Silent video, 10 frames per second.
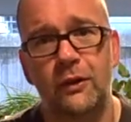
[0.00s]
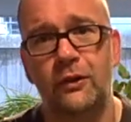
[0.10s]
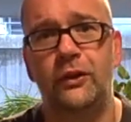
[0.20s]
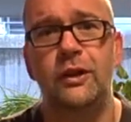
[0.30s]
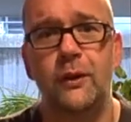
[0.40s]
I
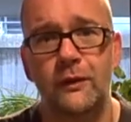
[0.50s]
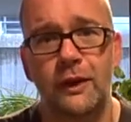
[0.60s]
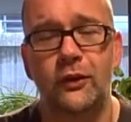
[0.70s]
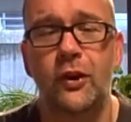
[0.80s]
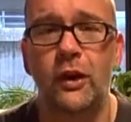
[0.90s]
see you over the
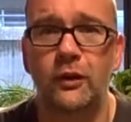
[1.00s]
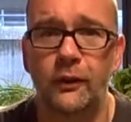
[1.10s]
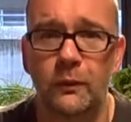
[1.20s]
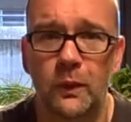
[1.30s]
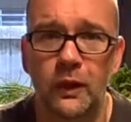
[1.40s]
next
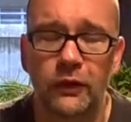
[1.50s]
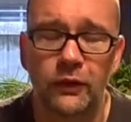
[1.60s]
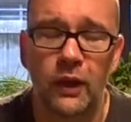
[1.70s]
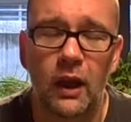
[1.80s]
37 weeks,